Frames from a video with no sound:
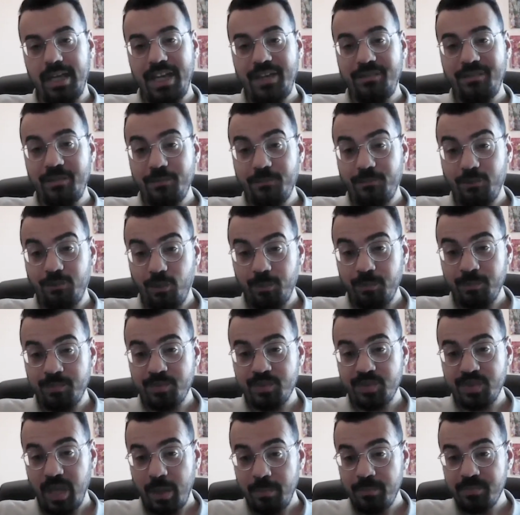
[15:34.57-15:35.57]
even from
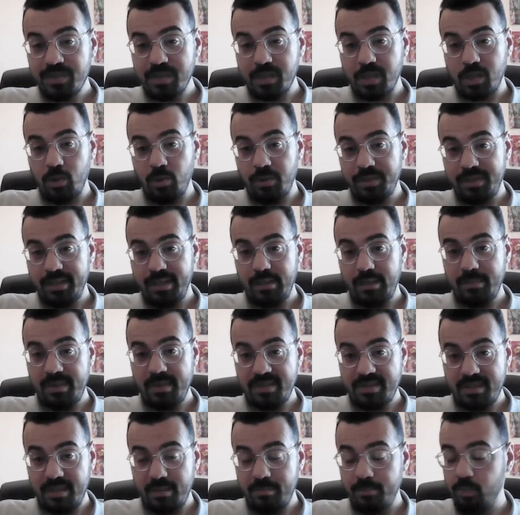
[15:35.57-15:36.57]
some security
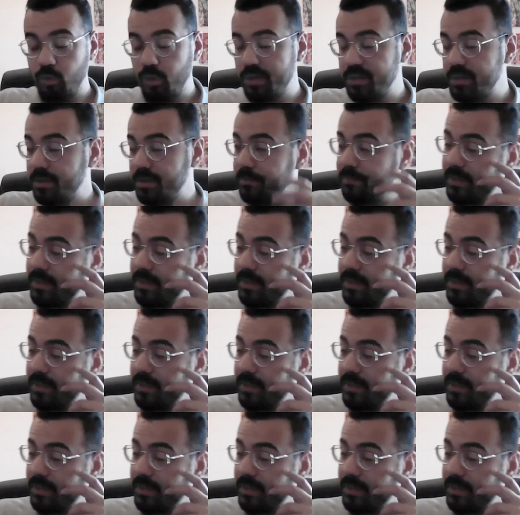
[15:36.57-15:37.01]
element standpoint.